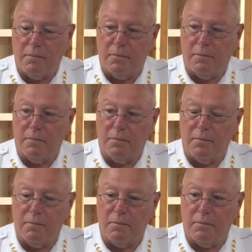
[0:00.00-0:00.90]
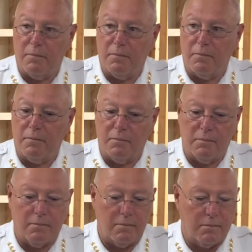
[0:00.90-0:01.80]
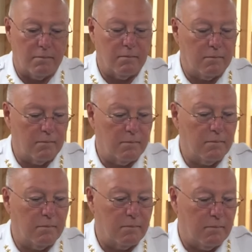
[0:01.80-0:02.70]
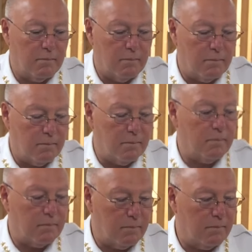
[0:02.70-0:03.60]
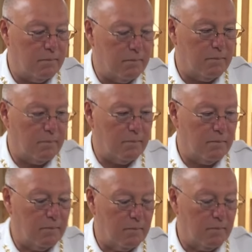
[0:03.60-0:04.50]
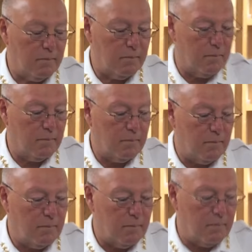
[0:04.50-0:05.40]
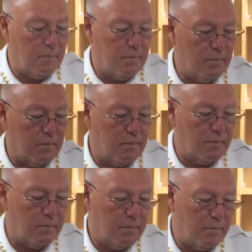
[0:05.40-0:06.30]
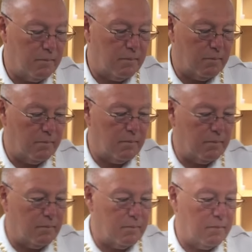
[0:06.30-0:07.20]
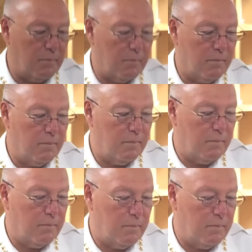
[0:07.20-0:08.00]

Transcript: (not speaking)